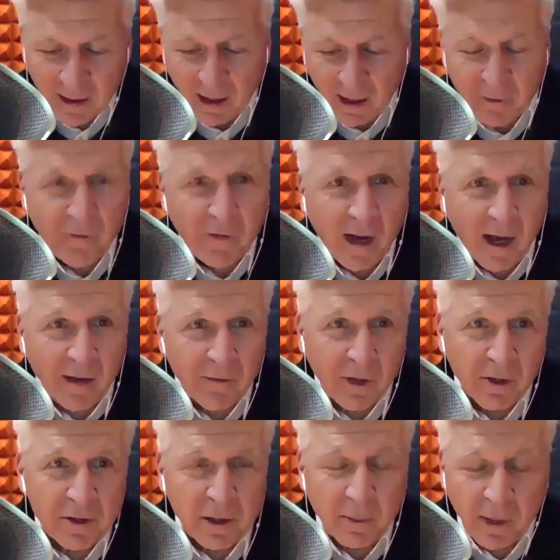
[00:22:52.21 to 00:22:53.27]
And in 5
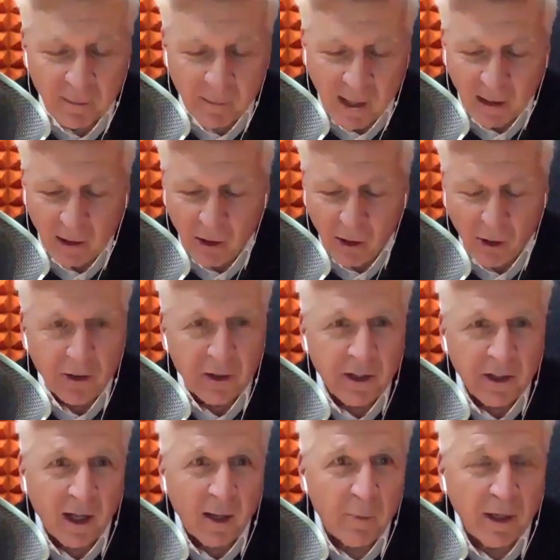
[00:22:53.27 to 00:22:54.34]
years, I paid back all the
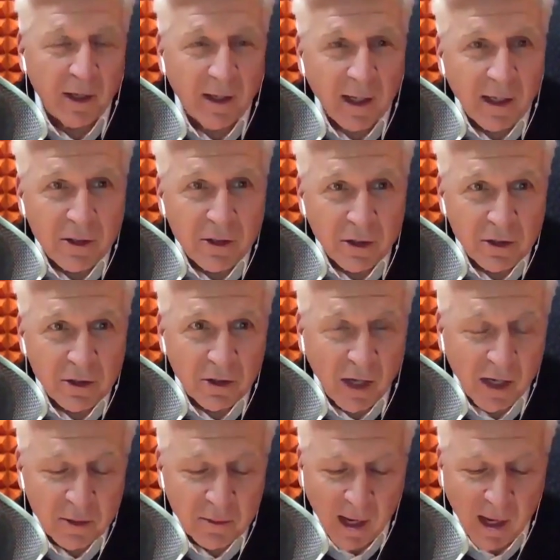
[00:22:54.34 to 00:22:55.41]
debt. But it didn't just
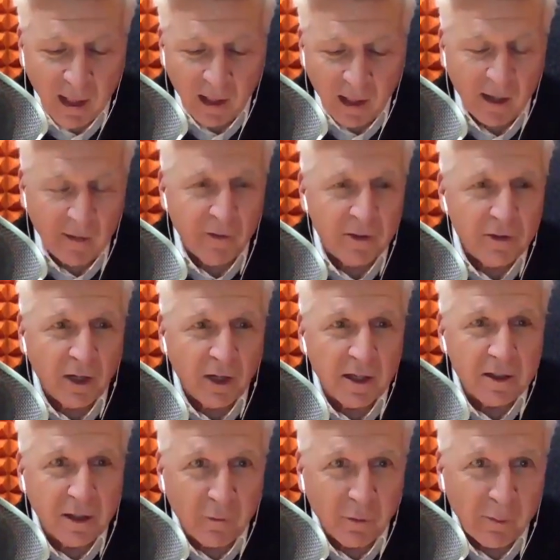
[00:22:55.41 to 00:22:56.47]
change my life. It
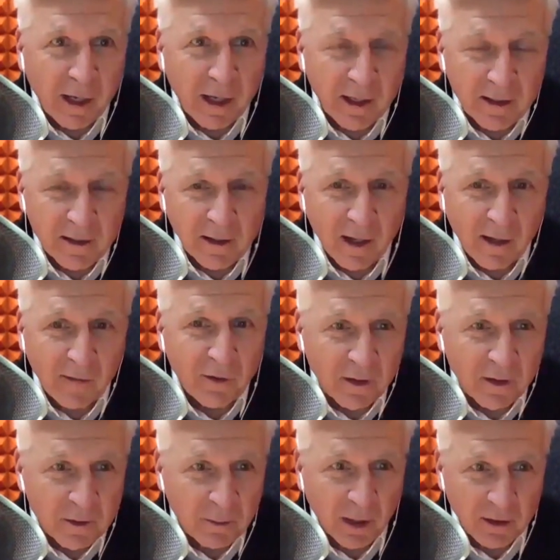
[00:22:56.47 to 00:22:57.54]
changed everybody's life in
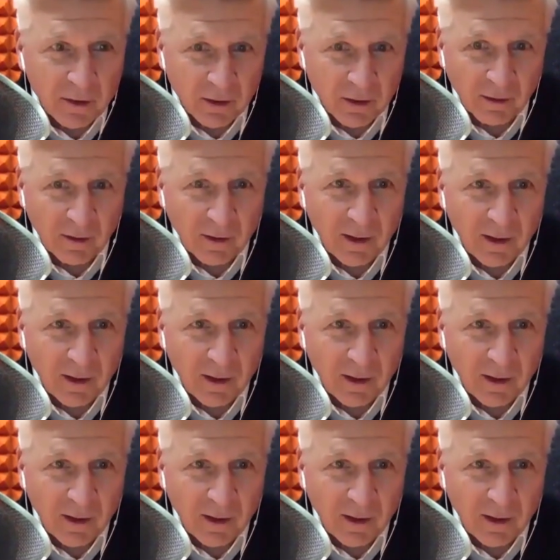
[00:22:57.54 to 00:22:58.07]
this picture.